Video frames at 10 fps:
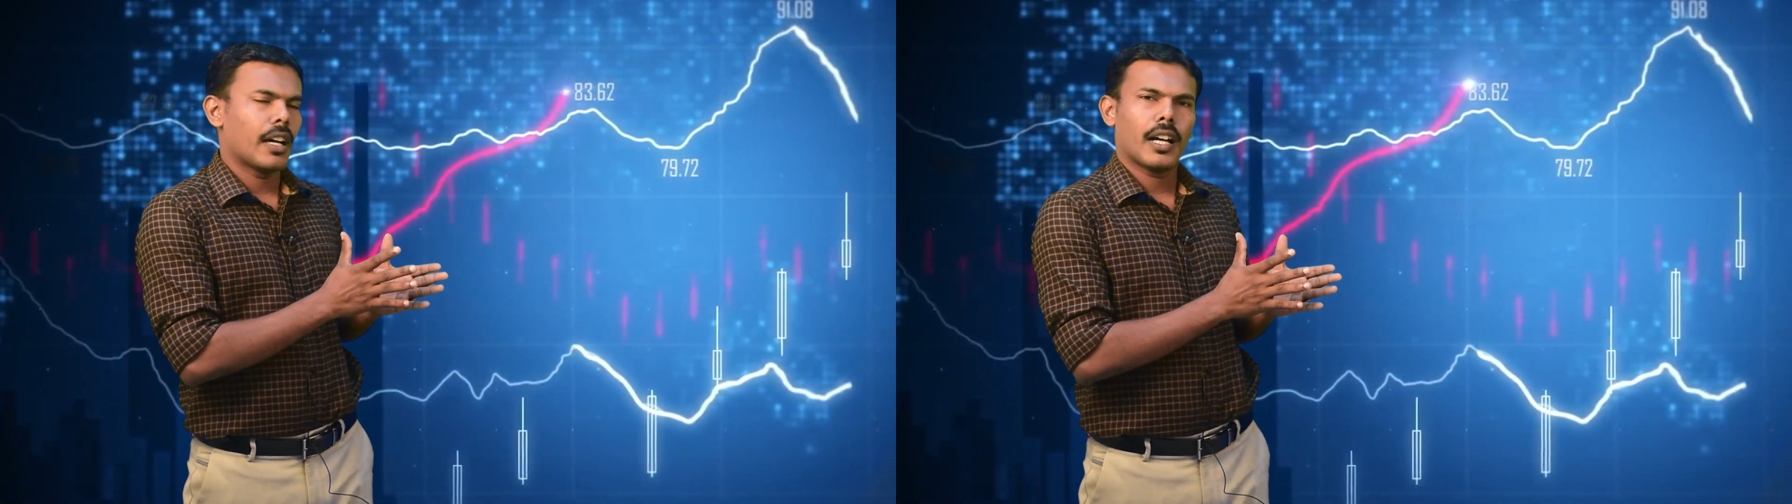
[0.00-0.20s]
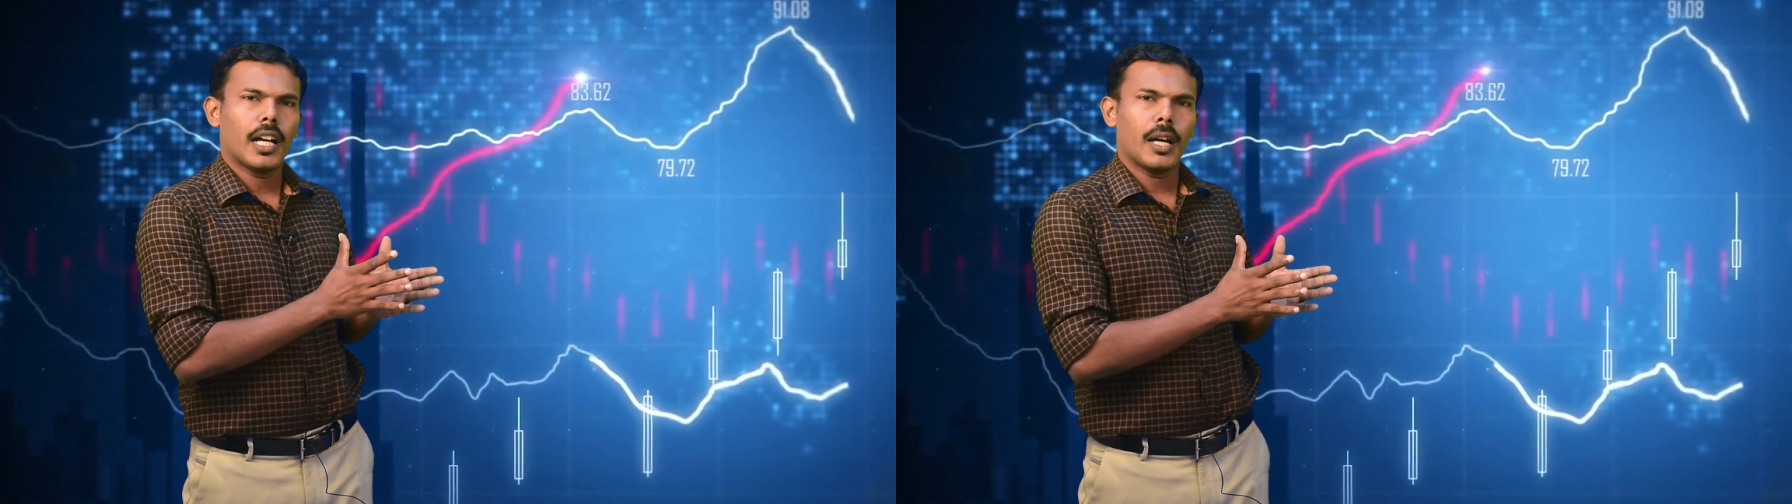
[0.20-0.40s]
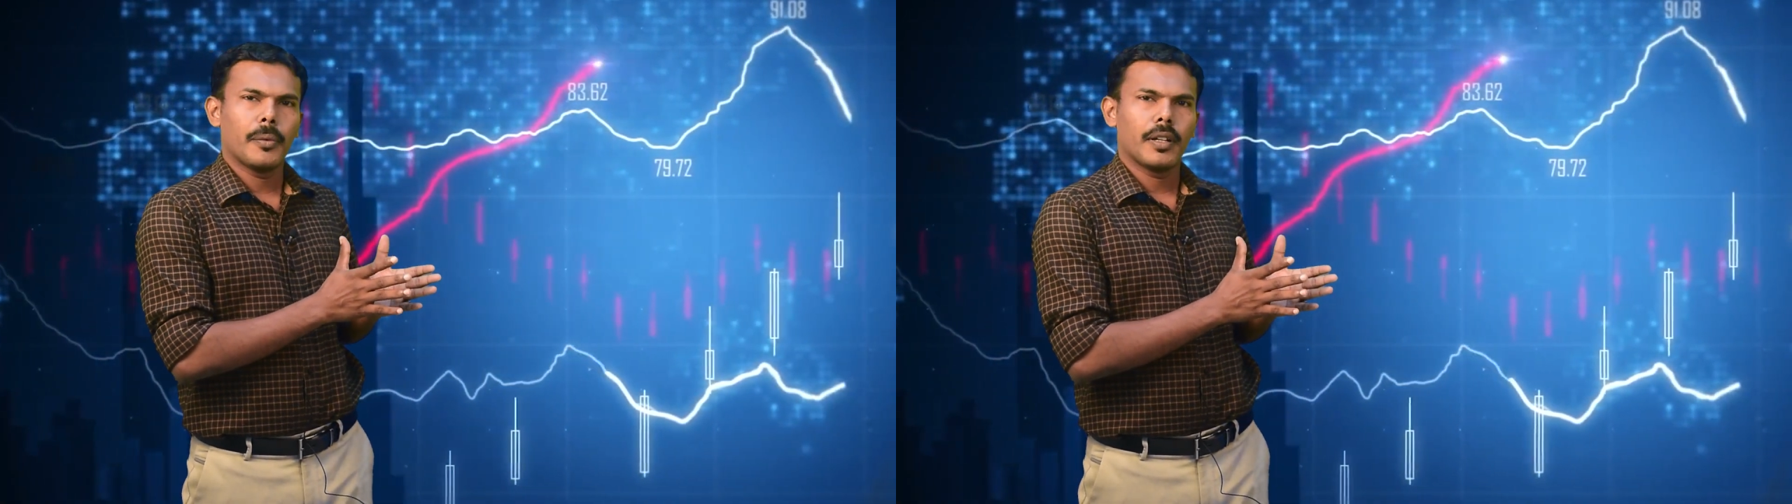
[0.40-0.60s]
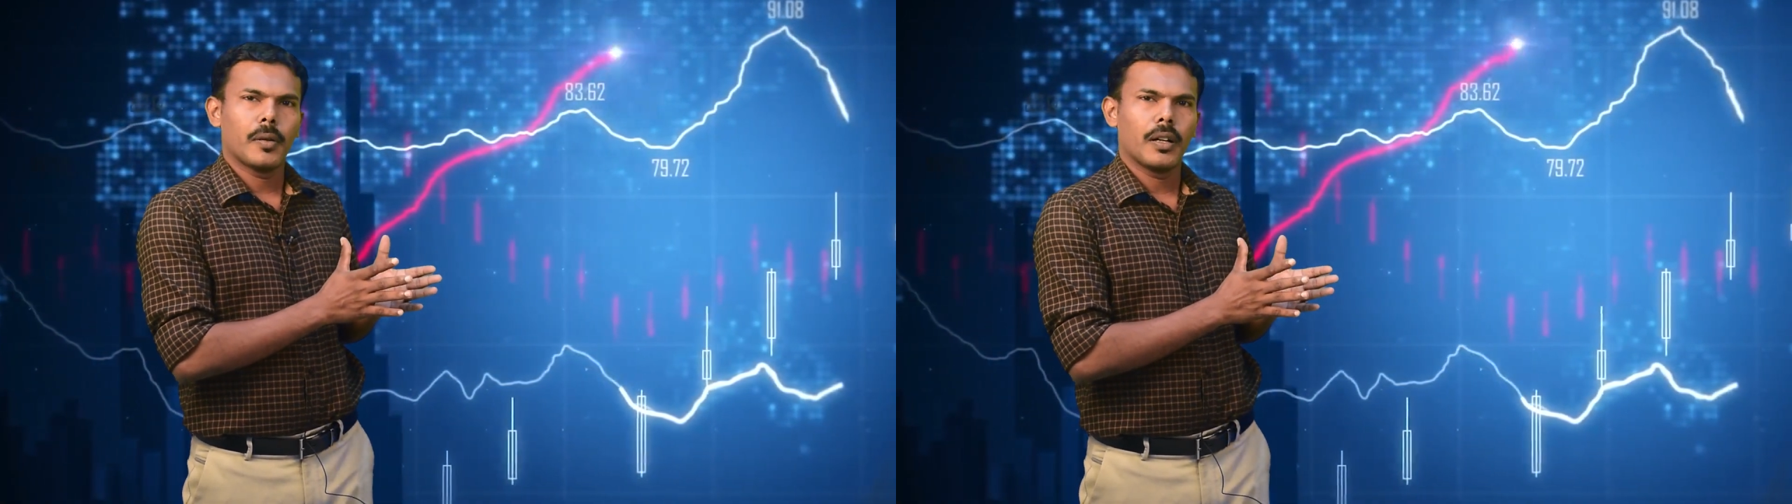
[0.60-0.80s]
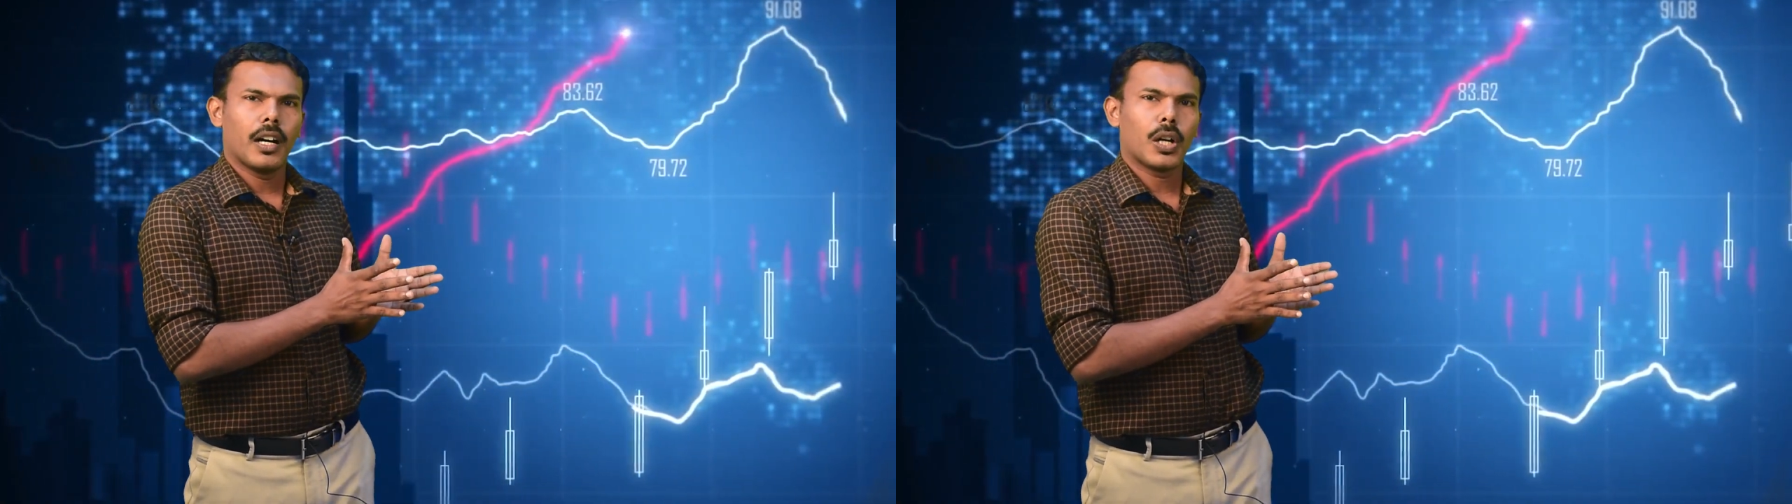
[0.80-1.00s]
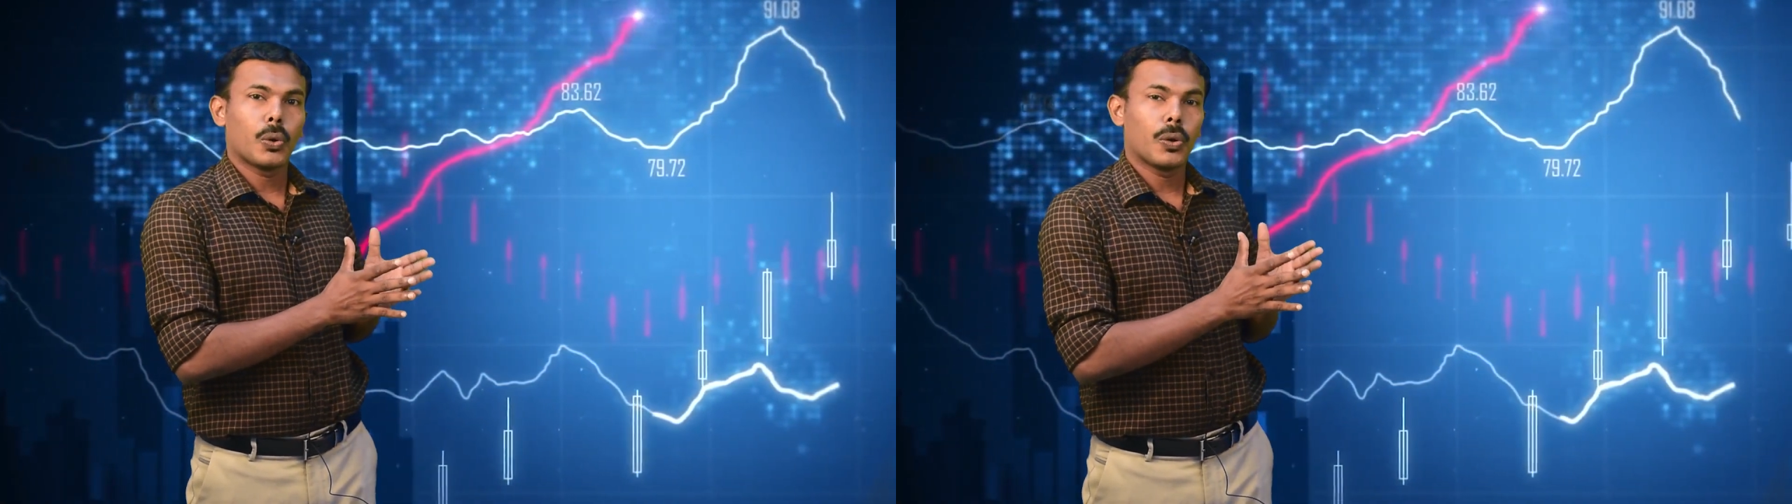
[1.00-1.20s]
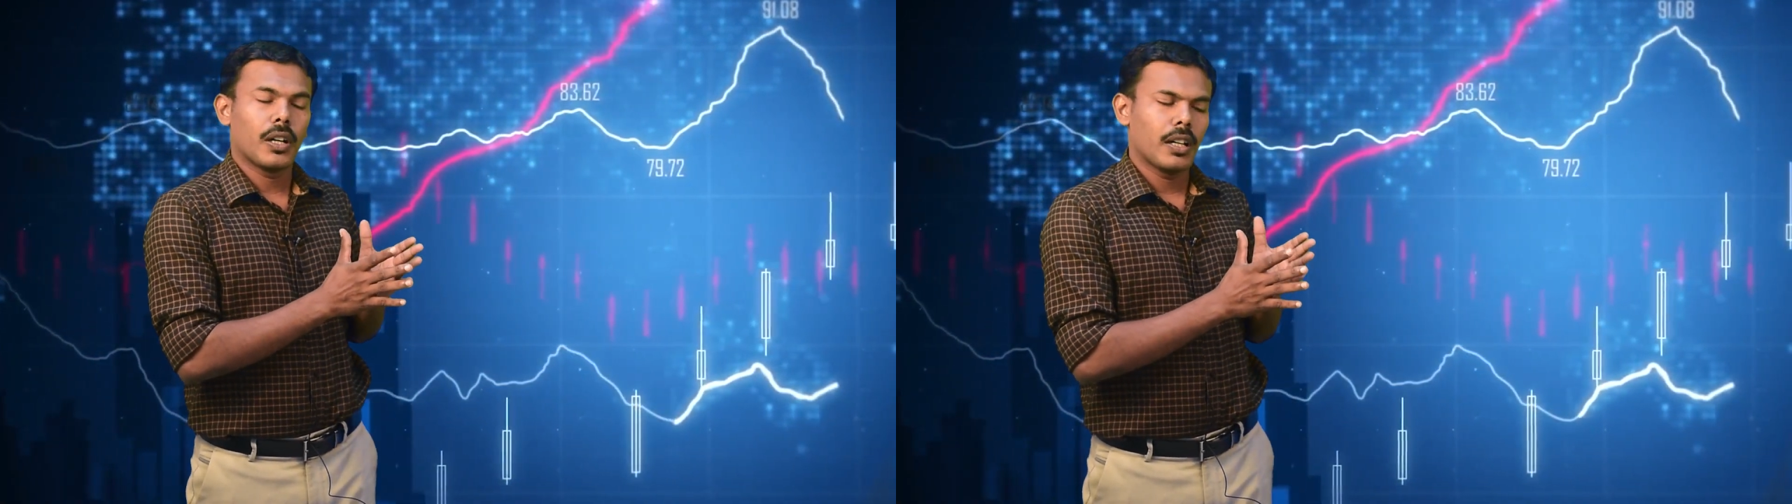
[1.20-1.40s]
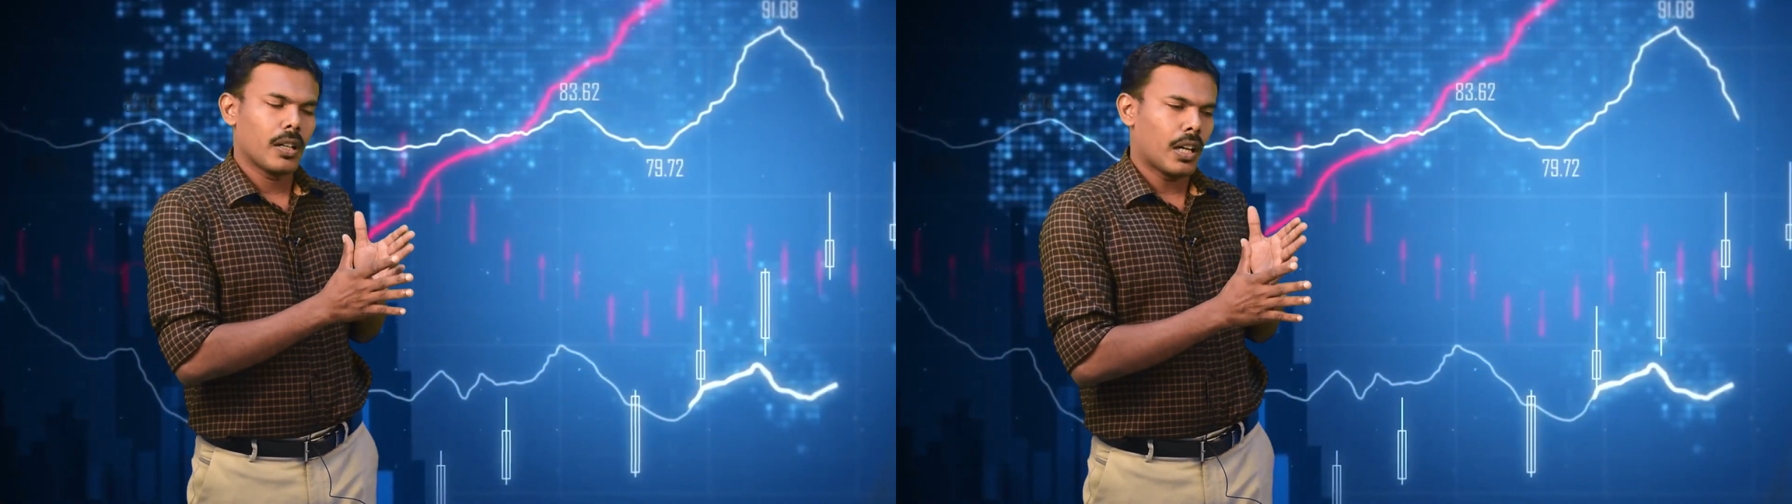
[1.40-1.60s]
have
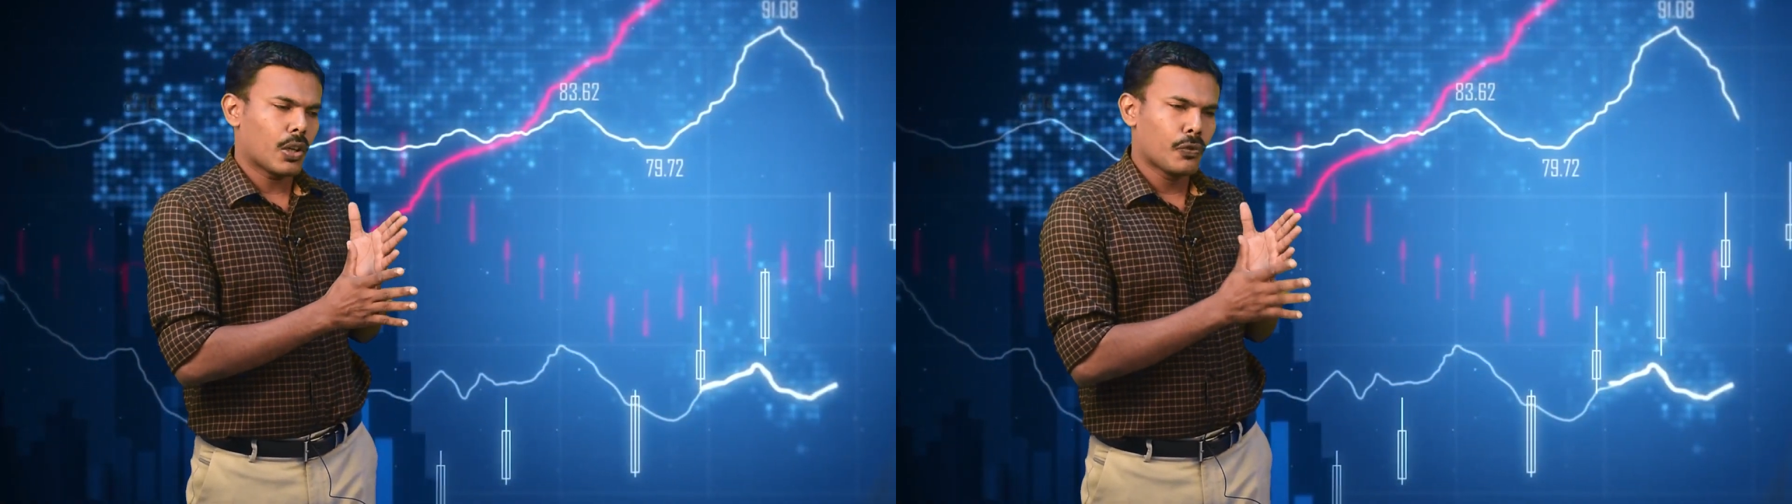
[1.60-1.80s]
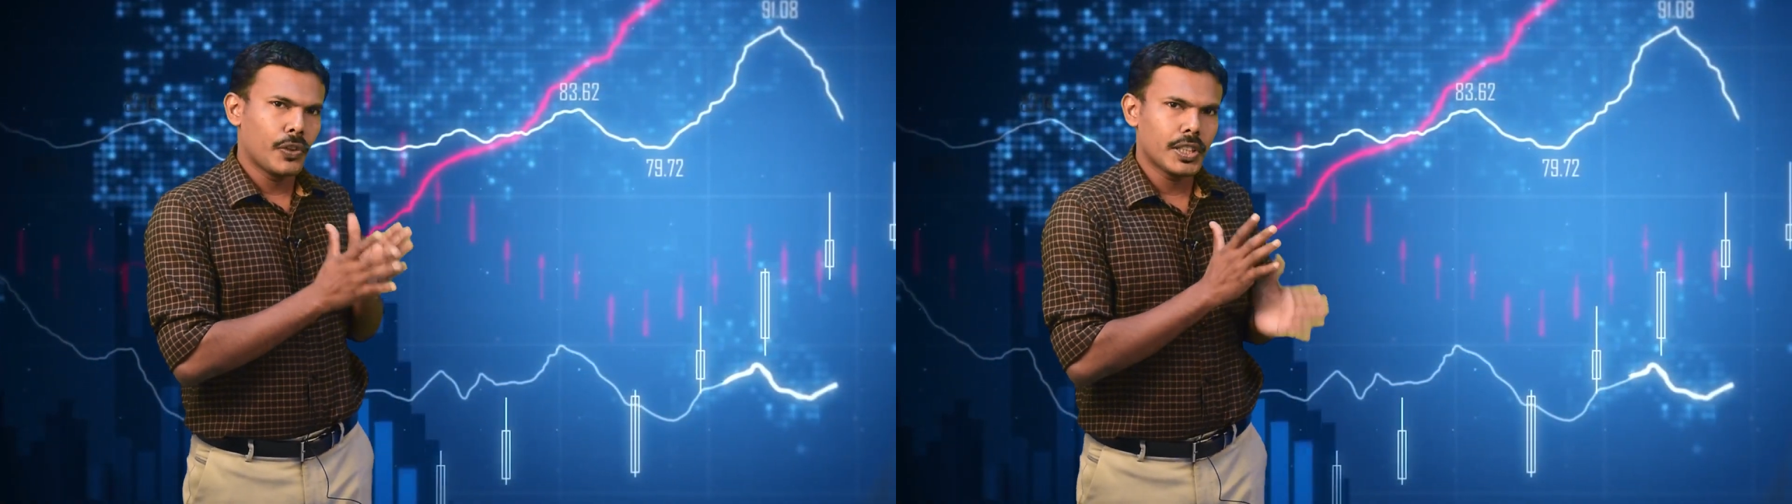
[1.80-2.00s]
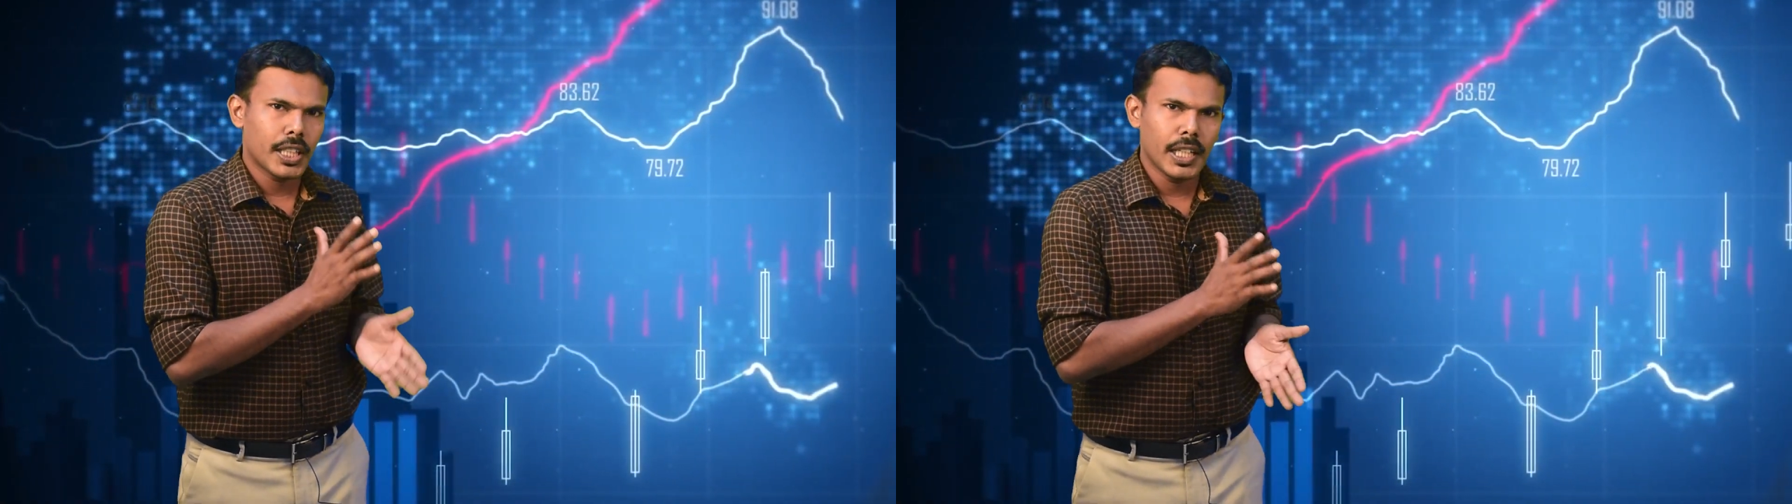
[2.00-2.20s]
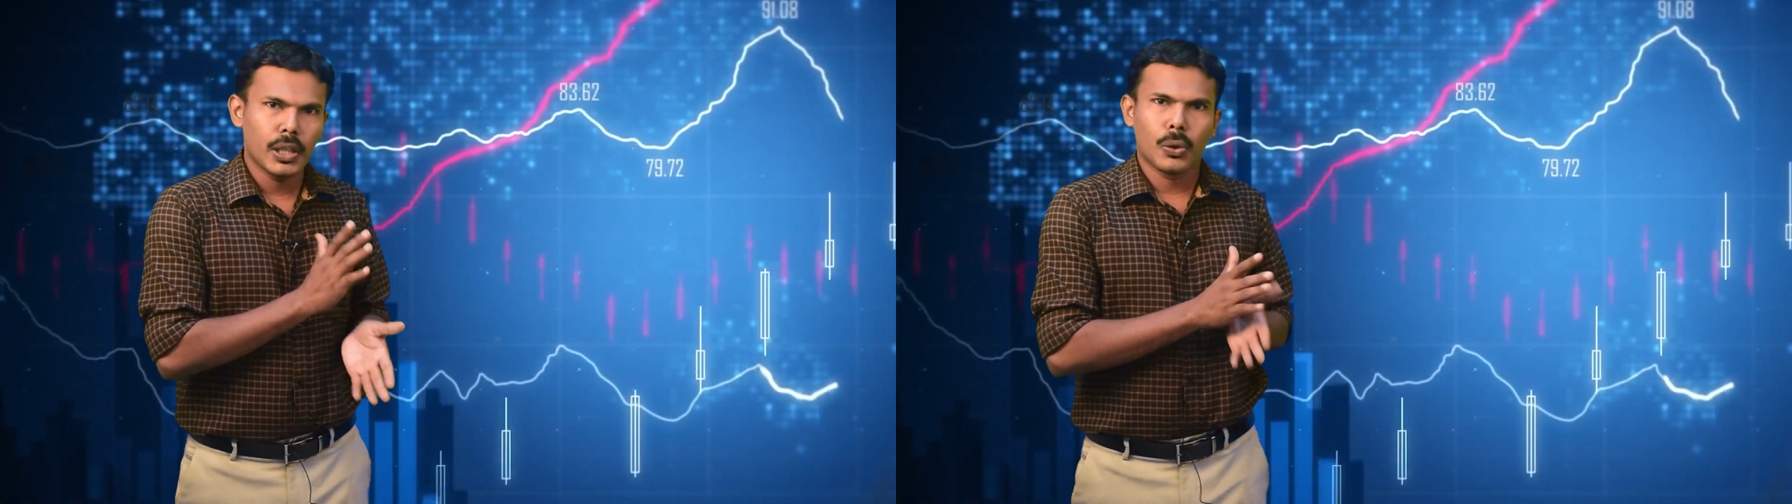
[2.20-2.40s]
unofficially